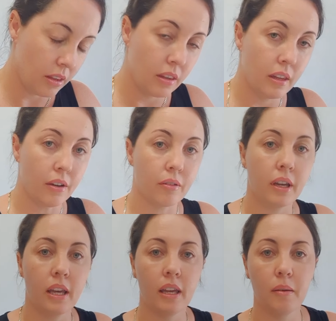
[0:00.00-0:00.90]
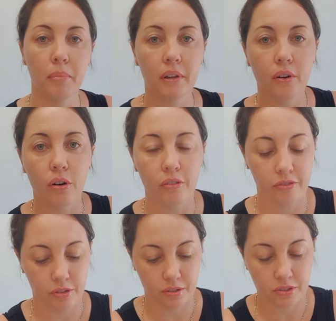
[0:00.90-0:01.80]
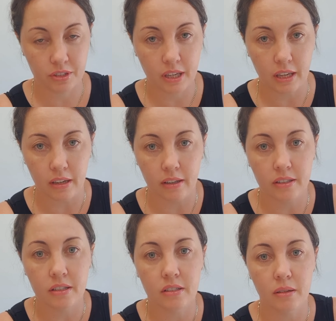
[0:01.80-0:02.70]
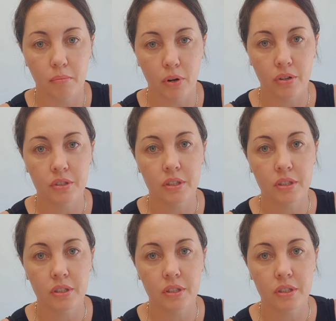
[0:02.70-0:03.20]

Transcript: Now keep it off your skin. This is the most